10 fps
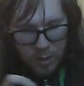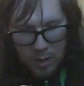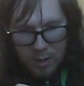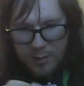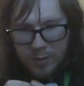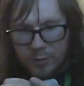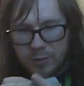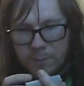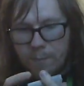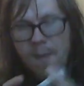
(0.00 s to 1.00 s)
There's
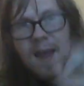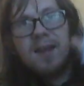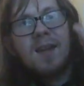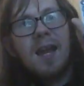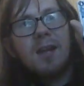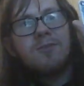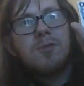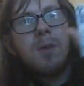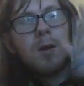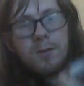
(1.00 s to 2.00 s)
Magna
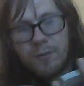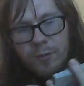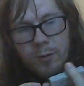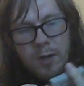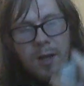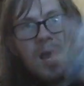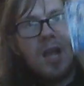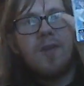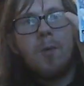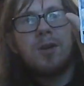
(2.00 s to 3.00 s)
Angewomon for
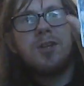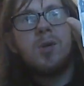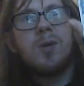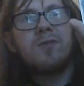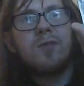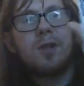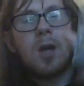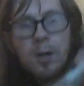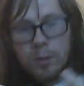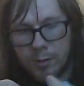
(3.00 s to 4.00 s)
if I wanted to do a different
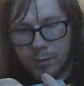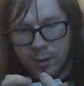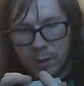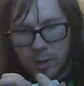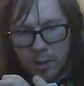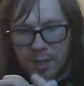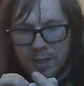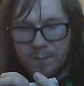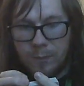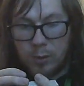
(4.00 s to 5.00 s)
color.
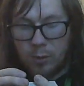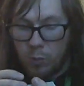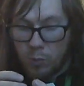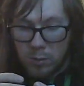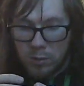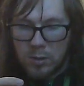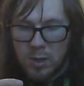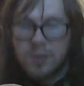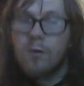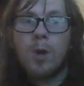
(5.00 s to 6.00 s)
He's blue.
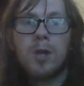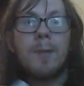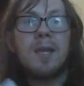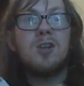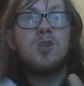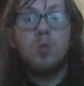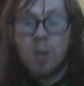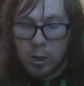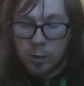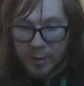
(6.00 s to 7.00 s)
So if I wanted to make it two
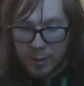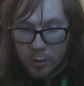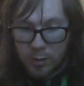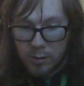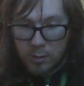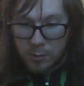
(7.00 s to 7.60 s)
color, I could.